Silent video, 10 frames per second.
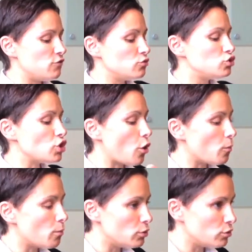you
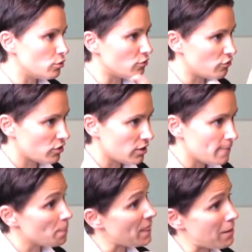don't move
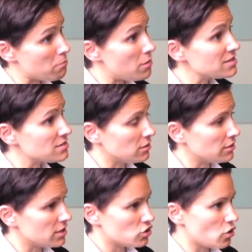that muscle,
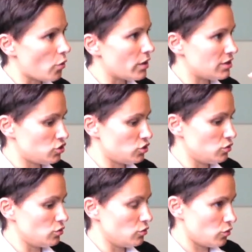it's going
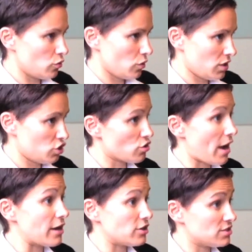to
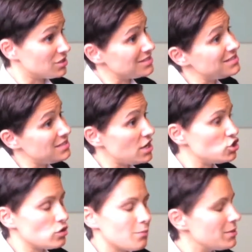contract. It's going to stay
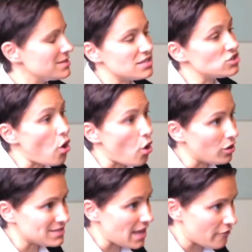short because that's all
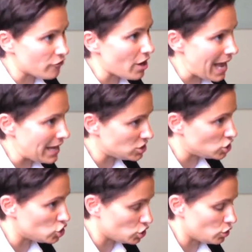it's ever had to
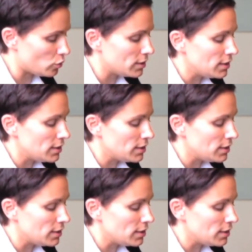do.